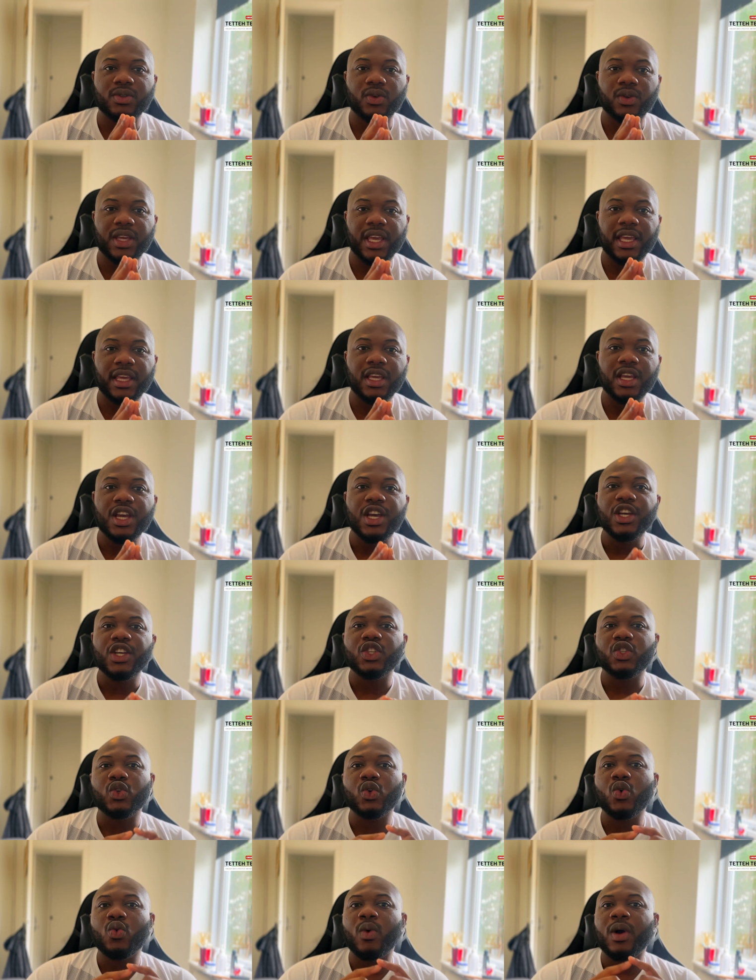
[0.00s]
Okay,
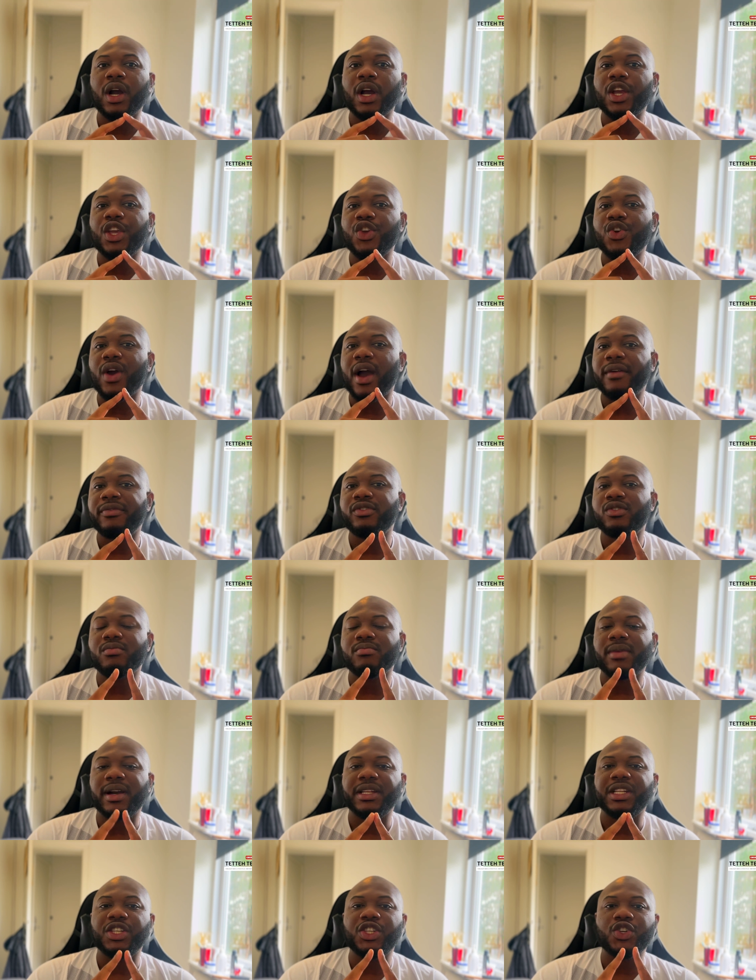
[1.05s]
so you have to
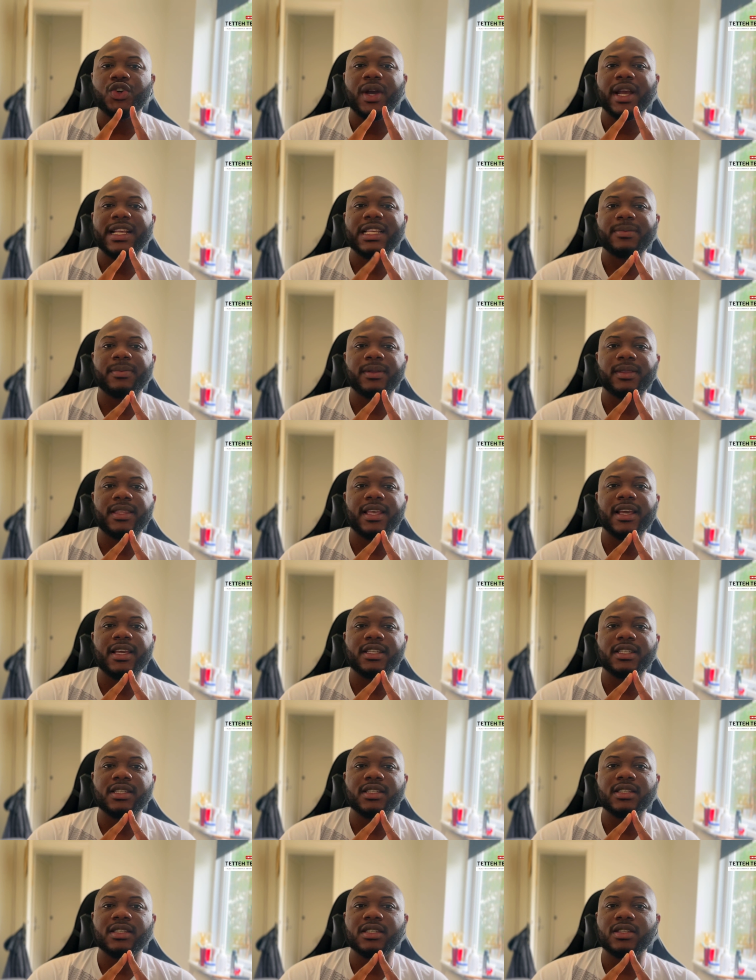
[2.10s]
manage your
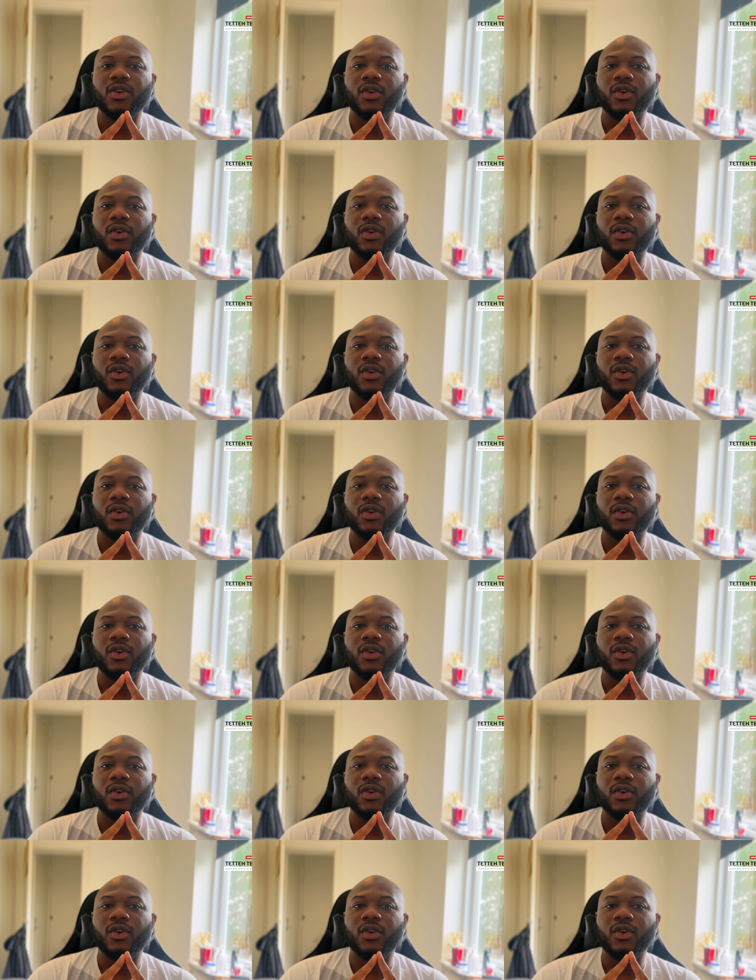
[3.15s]
expectations.